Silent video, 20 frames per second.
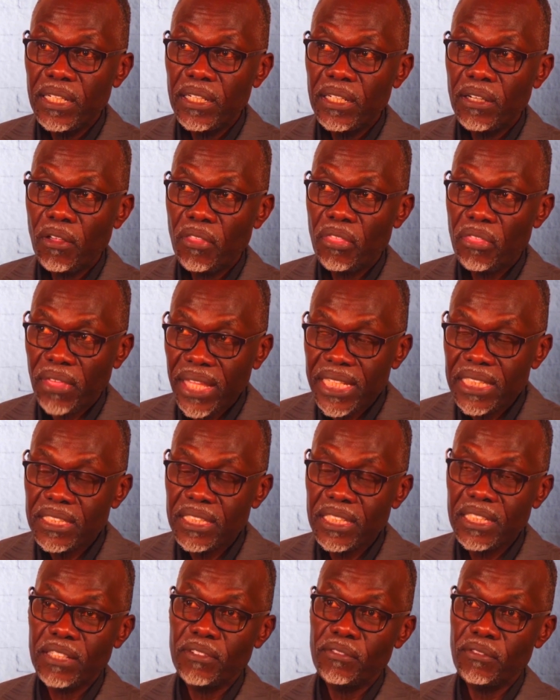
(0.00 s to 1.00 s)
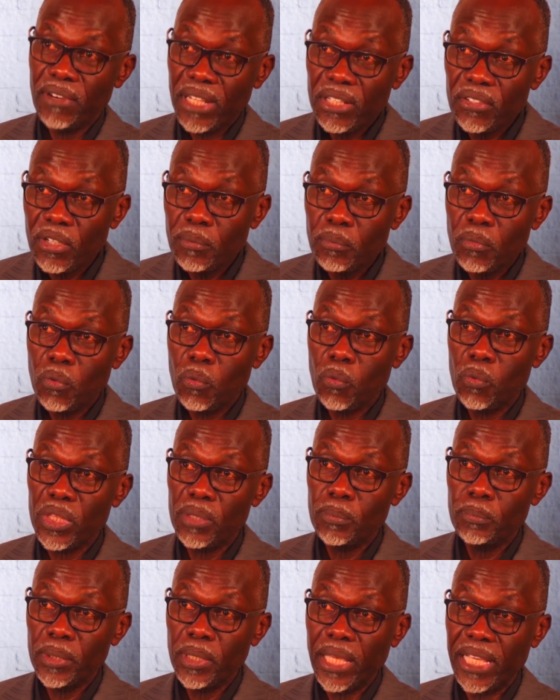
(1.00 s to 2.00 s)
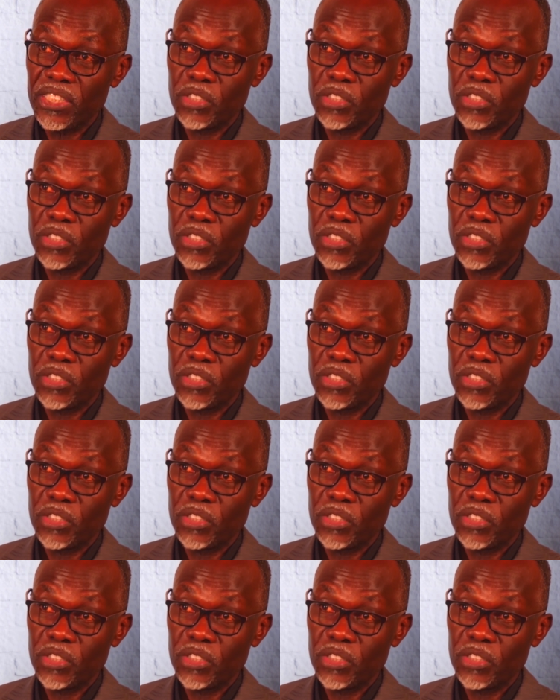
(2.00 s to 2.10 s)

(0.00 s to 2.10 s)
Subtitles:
authentic, vulnerable, with